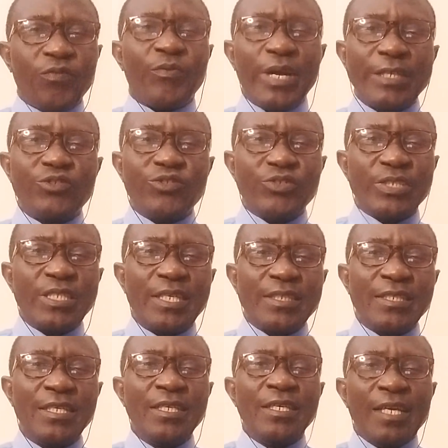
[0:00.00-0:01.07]
of
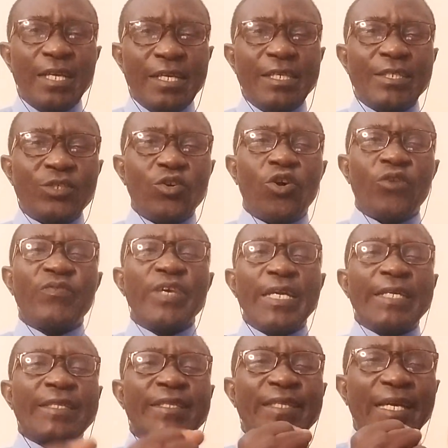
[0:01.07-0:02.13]
righteousness is of
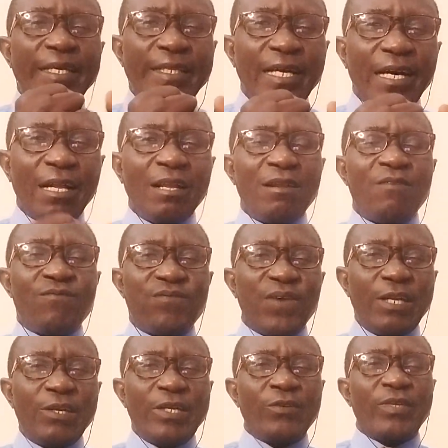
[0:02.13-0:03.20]
eternal
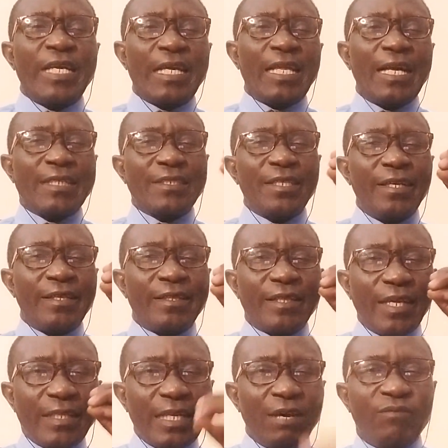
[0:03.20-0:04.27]
value. It has
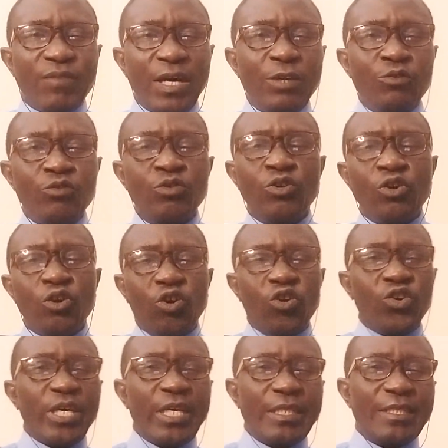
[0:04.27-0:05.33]
eternal value,
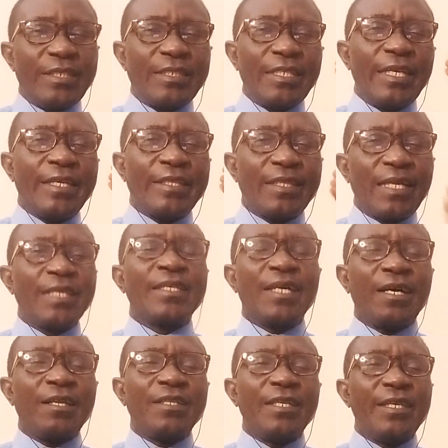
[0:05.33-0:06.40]
or it is
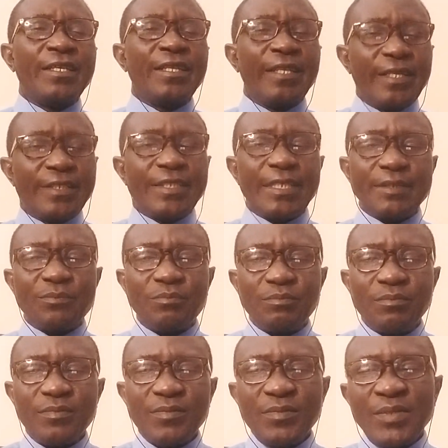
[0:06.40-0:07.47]
eternal in nature.
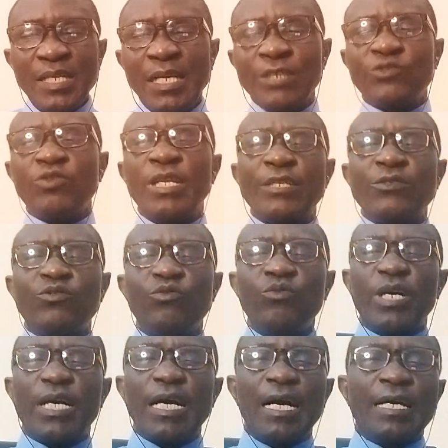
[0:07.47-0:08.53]
And so let's
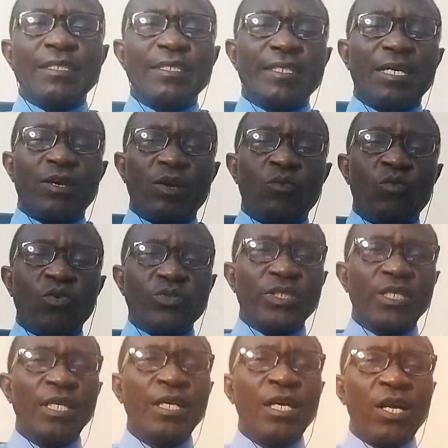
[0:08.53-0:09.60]
look at the
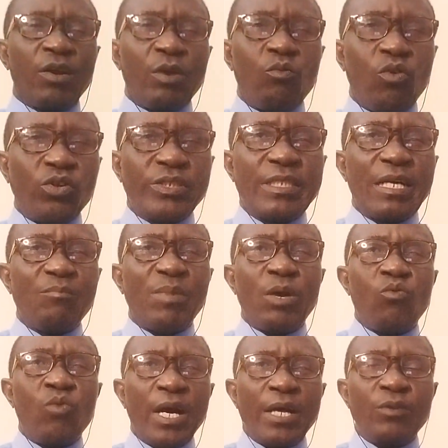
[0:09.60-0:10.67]
rewards. Reward number
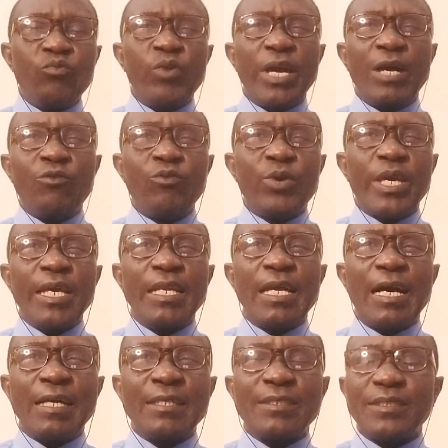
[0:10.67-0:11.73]
one, we are looking
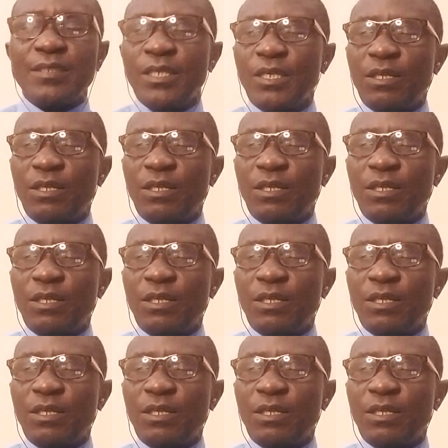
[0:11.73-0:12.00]
at